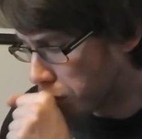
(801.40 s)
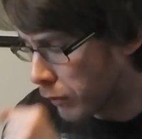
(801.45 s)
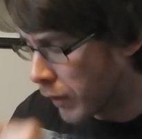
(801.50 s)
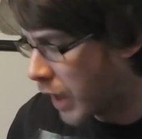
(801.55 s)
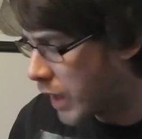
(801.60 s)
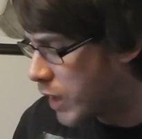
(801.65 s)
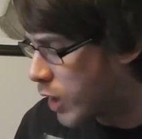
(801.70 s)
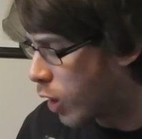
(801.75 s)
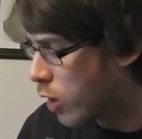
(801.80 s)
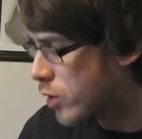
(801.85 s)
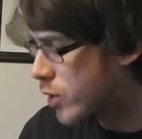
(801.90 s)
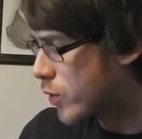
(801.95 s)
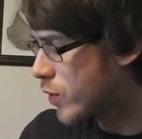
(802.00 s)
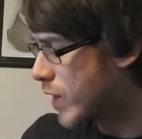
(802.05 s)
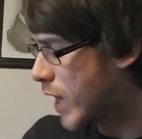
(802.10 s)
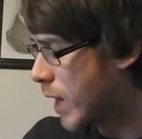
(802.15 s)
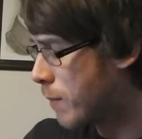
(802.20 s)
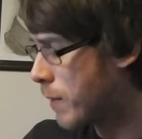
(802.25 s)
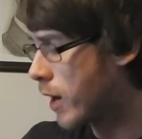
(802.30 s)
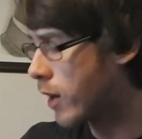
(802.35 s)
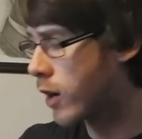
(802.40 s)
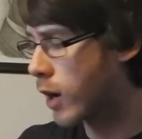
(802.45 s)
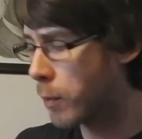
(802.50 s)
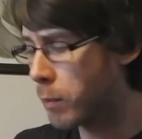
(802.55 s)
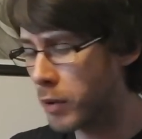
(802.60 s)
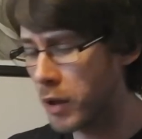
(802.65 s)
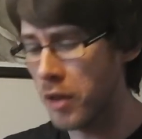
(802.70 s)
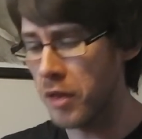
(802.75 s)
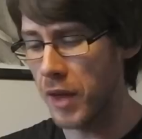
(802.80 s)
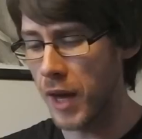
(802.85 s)
He also sent me a
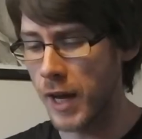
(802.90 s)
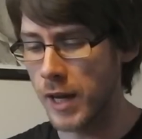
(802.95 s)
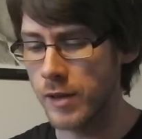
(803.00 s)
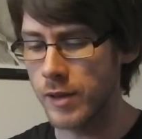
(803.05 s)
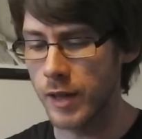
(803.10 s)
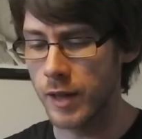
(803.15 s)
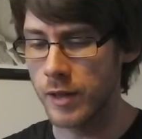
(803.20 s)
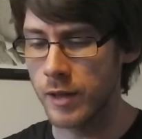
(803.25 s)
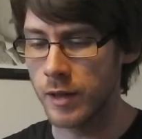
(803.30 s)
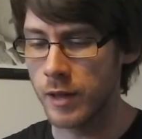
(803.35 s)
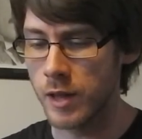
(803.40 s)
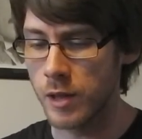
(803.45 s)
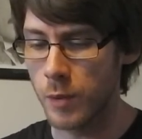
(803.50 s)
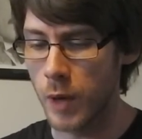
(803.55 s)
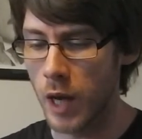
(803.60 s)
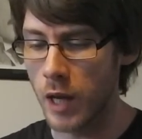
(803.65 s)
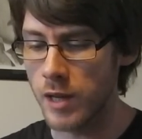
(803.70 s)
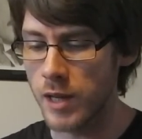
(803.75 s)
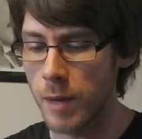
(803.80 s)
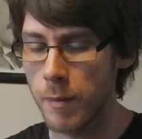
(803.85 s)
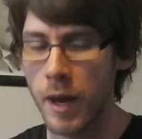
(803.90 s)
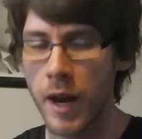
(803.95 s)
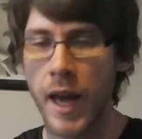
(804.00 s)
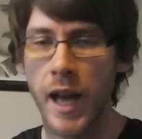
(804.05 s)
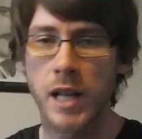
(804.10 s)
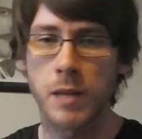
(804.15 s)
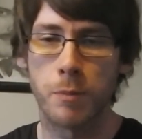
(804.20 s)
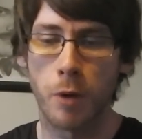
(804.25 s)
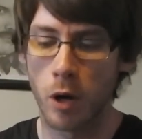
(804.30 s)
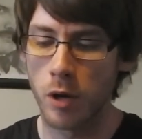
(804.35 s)
couple of things in as well. He sent me an
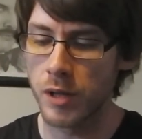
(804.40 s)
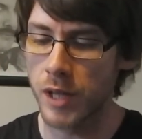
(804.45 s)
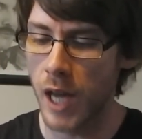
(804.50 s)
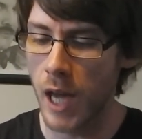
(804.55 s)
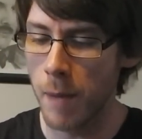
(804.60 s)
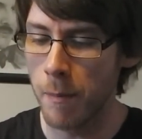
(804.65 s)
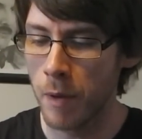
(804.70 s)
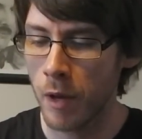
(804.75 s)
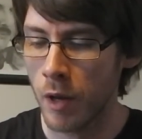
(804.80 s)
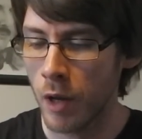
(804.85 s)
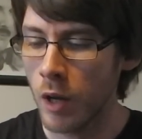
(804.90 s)
Xbox game,